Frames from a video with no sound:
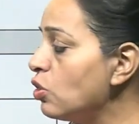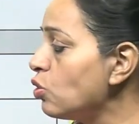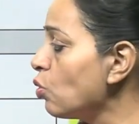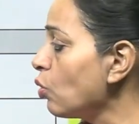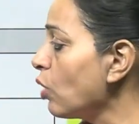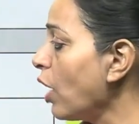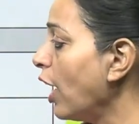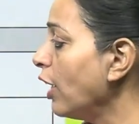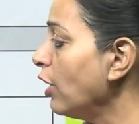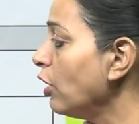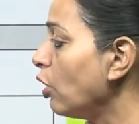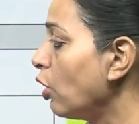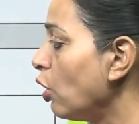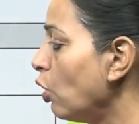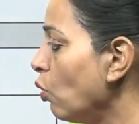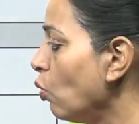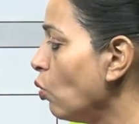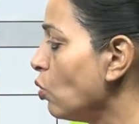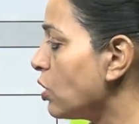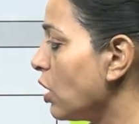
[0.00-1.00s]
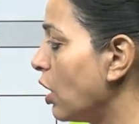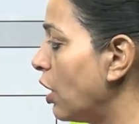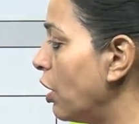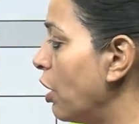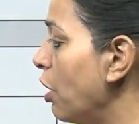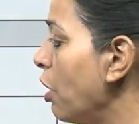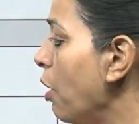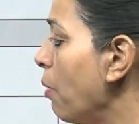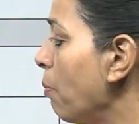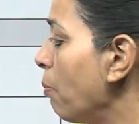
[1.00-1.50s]
So
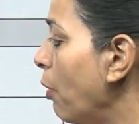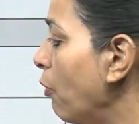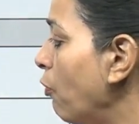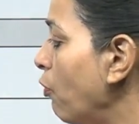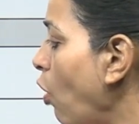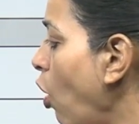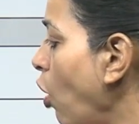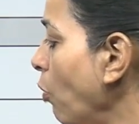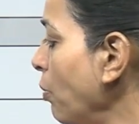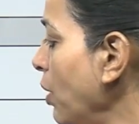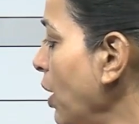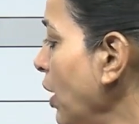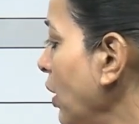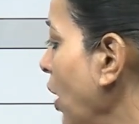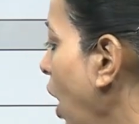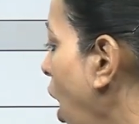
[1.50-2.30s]
conclusion, performing